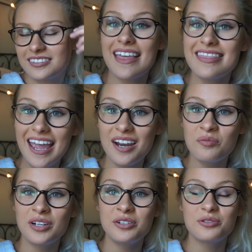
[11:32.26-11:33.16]
And
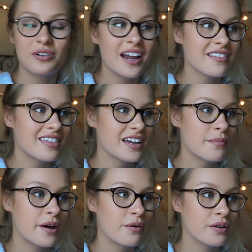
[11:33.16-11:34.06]
then when you try to think
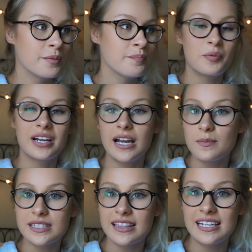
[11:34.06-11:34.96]
about when it
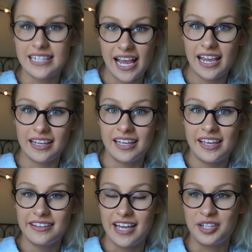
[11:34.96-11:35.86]
comes to the day
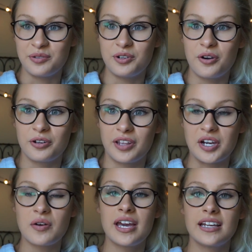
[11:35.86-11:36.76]
that you know you're
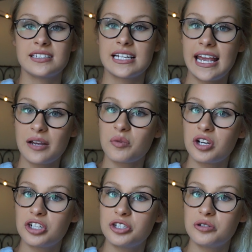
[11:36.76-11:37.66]
like, okay, today I'm
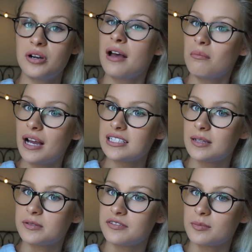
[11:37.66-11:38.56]
gonna do
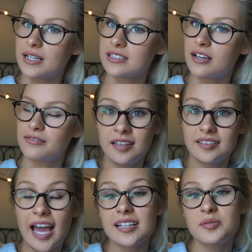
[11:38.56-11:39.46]
biceps for myself,
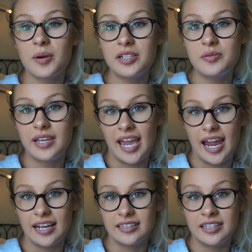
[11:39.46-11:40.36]
that's when you
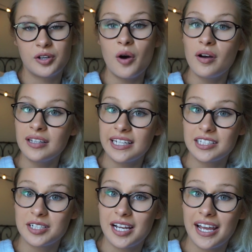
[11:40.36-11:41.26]
can go on the
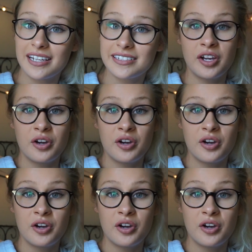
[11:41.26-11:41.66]
internet,